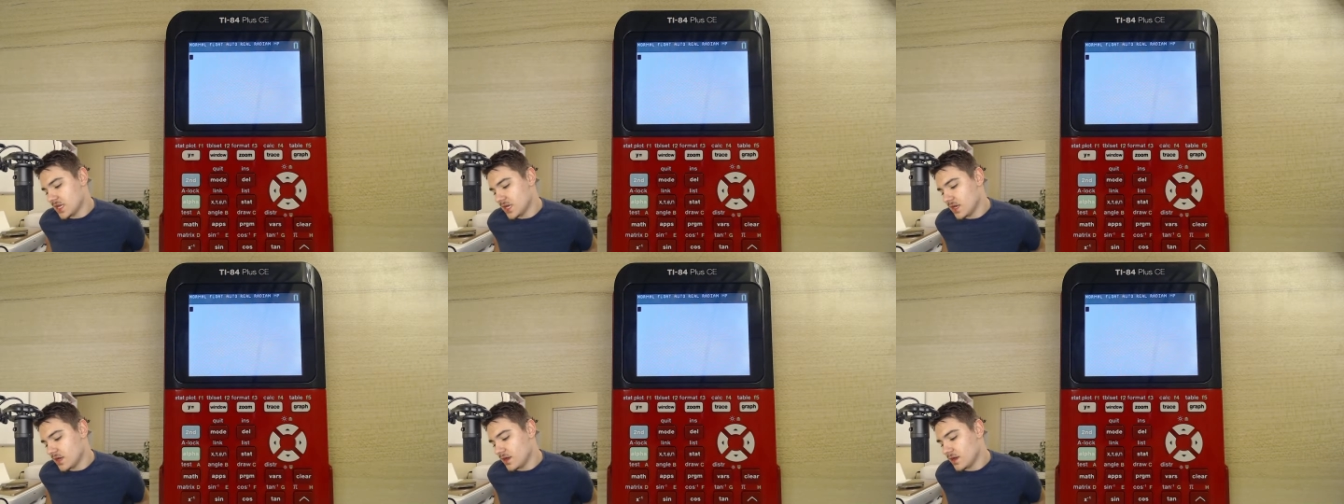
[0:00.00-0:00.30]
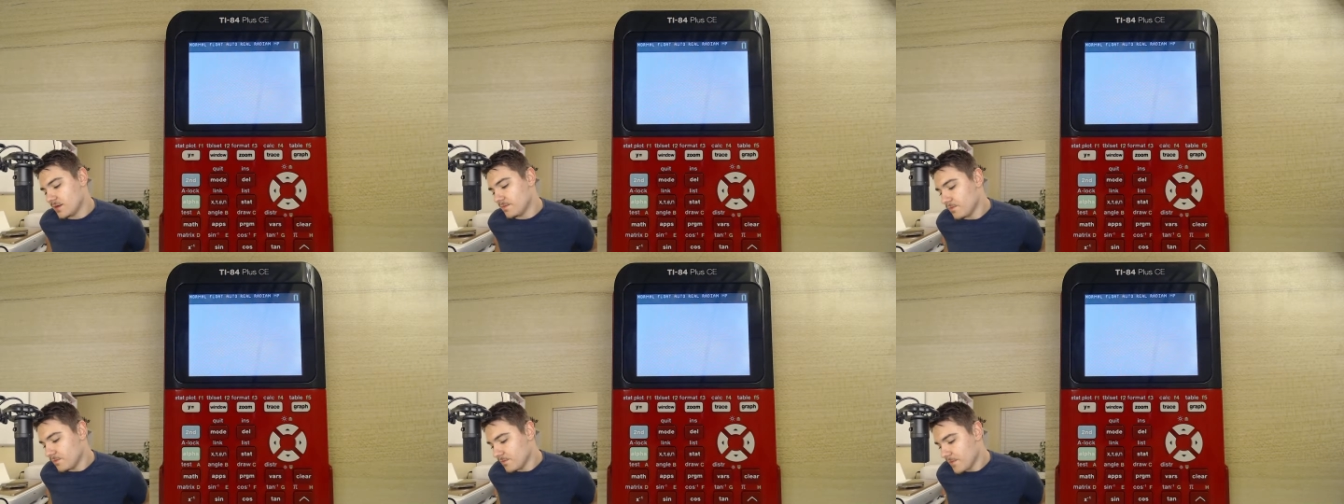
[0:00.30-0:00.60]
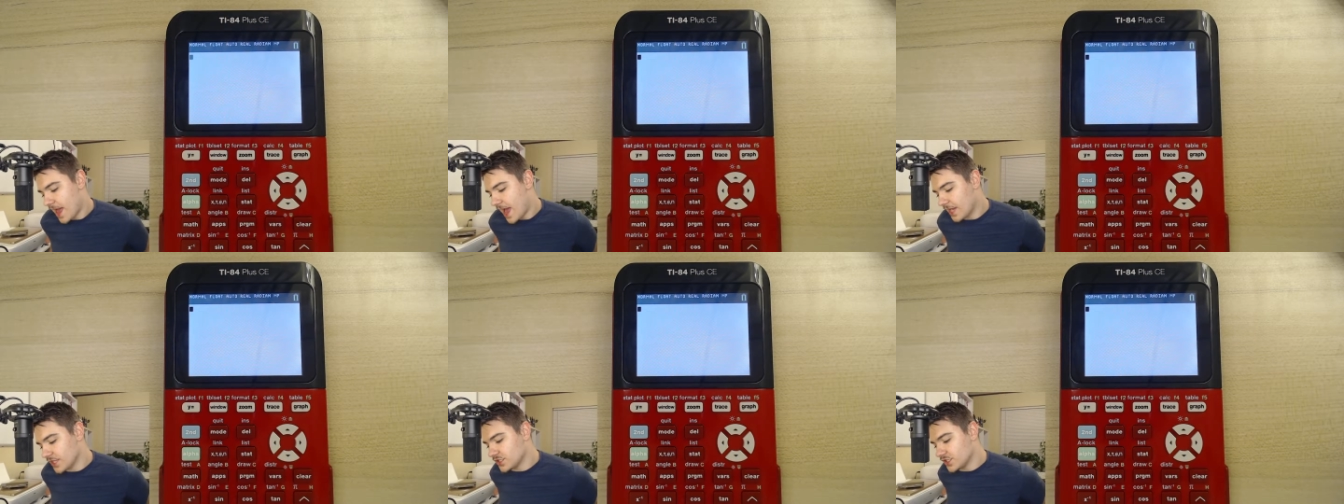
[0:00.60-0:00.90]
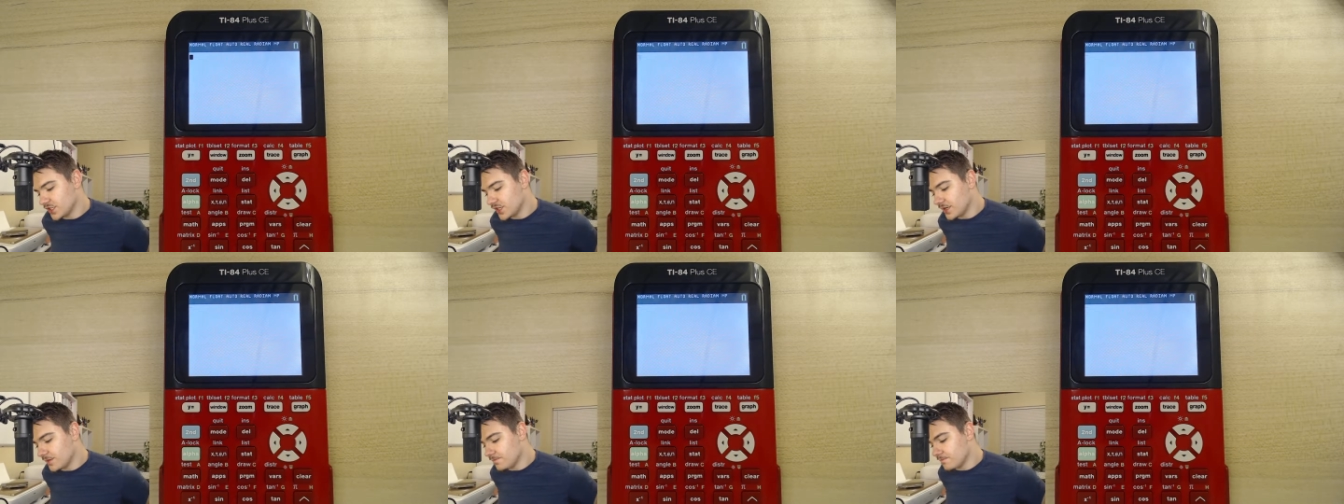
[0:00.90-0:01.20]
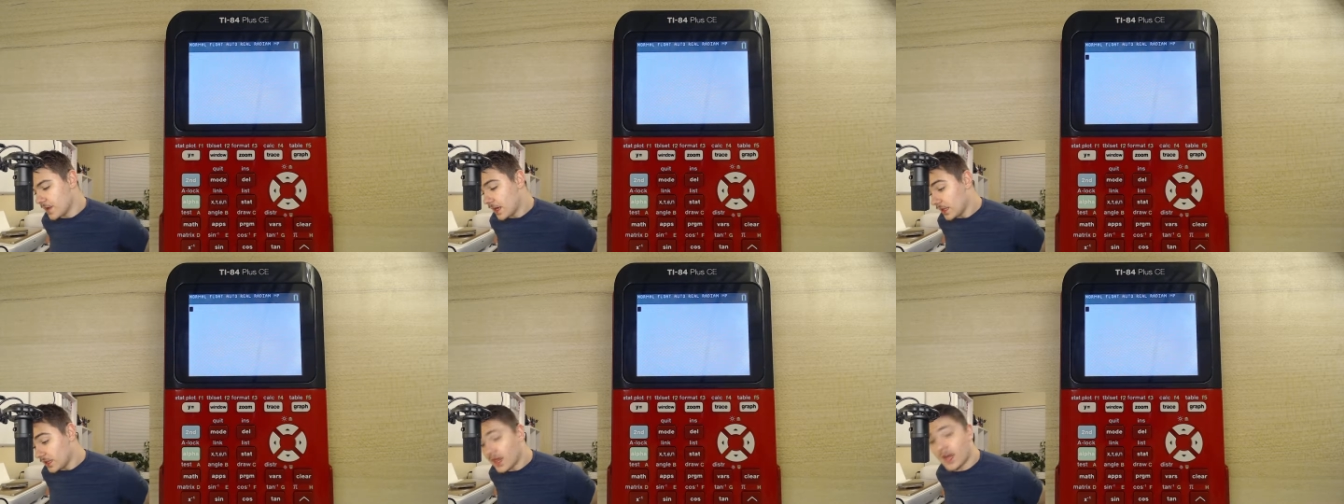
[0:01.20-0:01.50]
Um, actually,
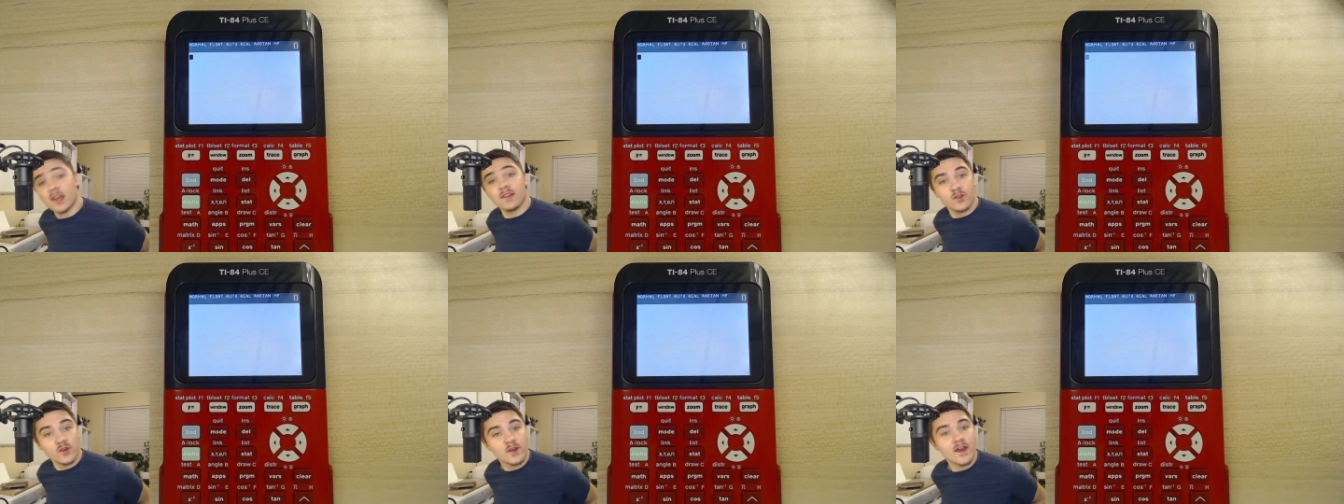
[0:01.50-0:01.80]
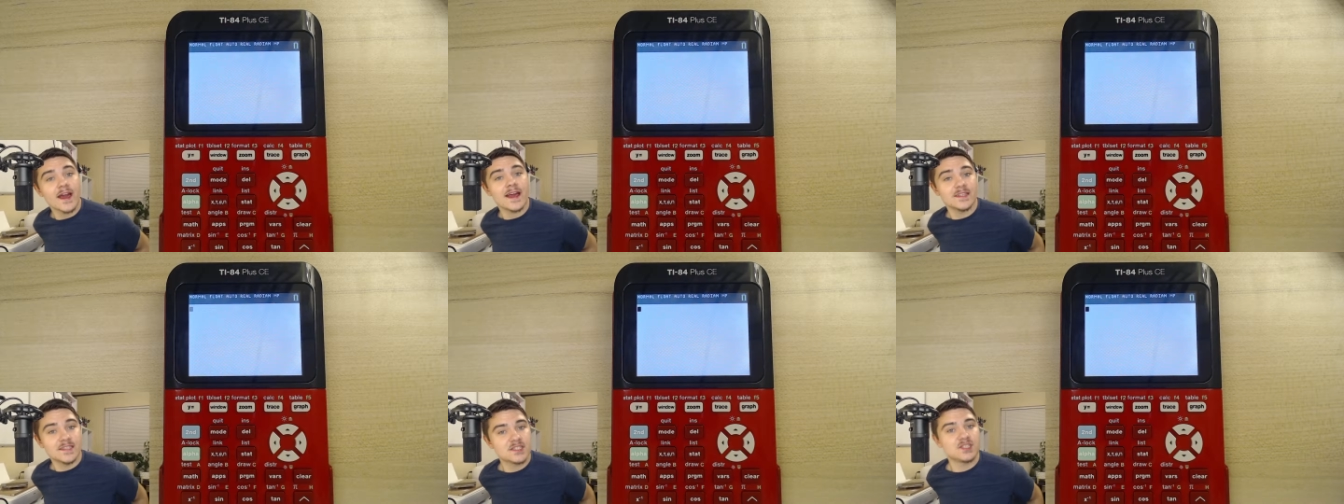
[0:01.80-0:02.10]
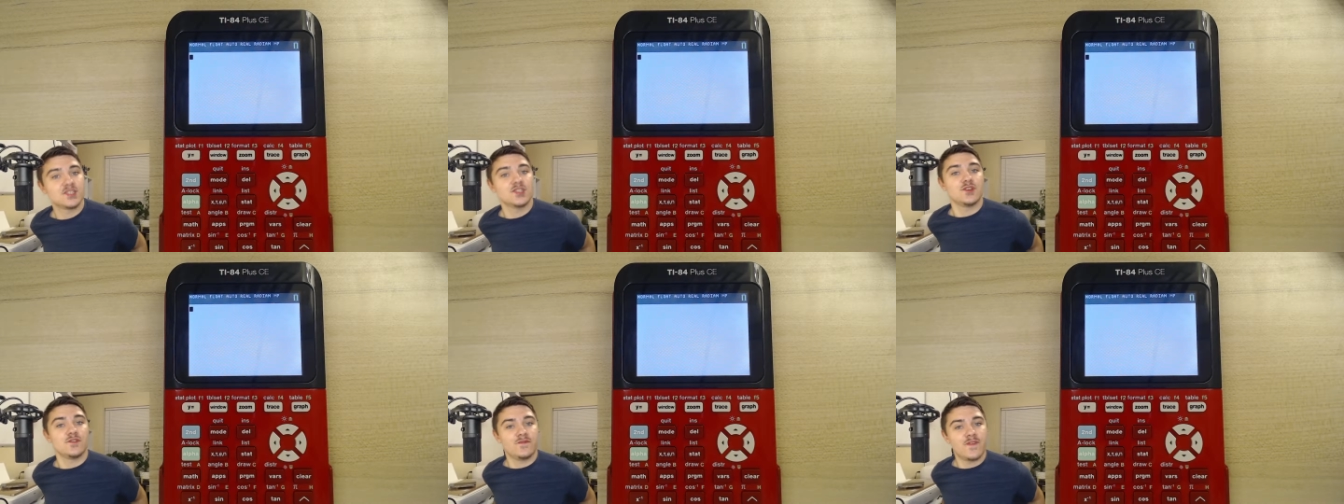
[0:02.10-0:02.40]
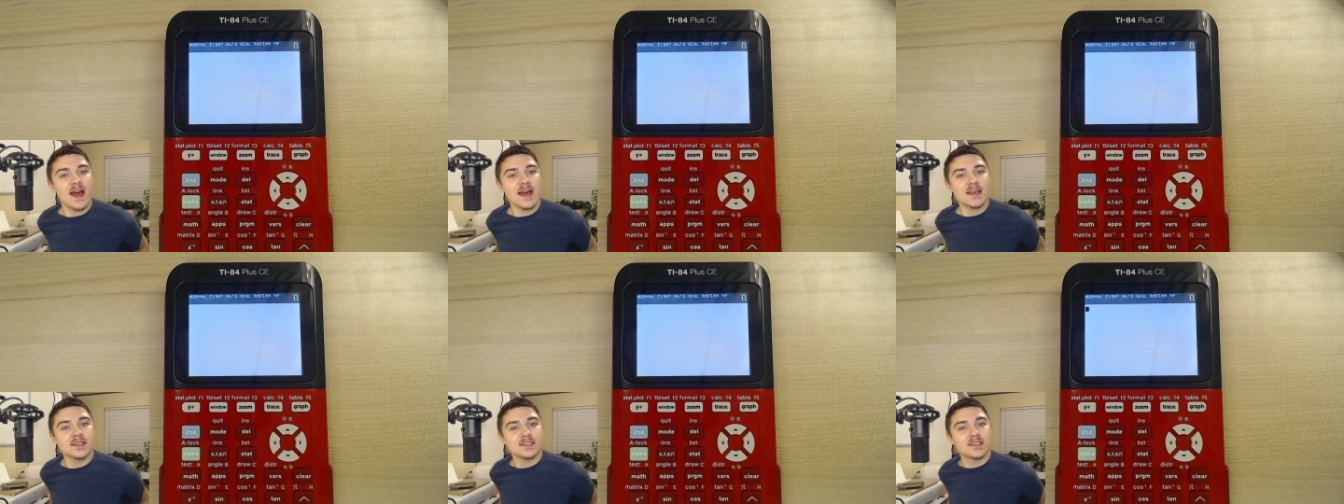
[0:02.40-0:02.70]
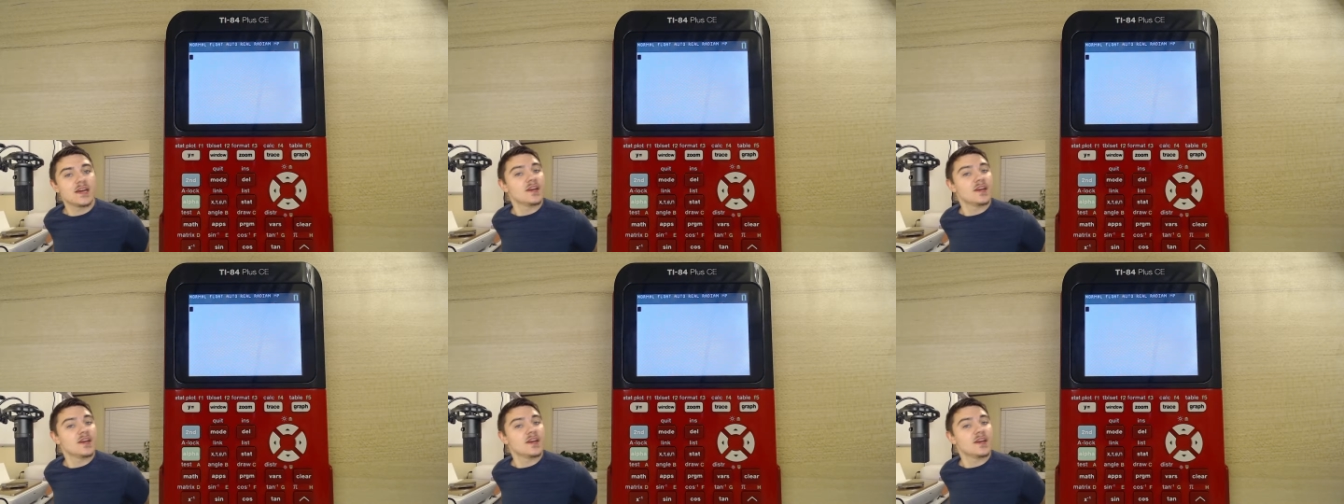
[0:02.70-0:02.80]
a lot of you guys, it's too fast.